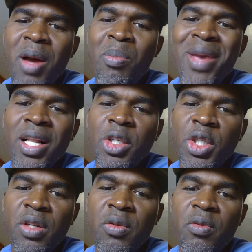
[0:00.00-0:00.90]
a
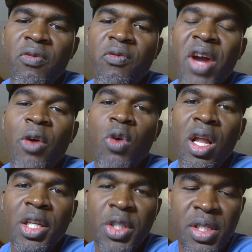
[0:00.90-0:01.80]
Belgian
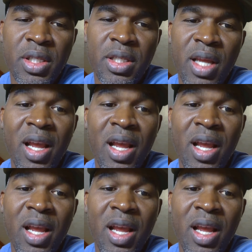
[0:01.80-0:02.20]
virologist,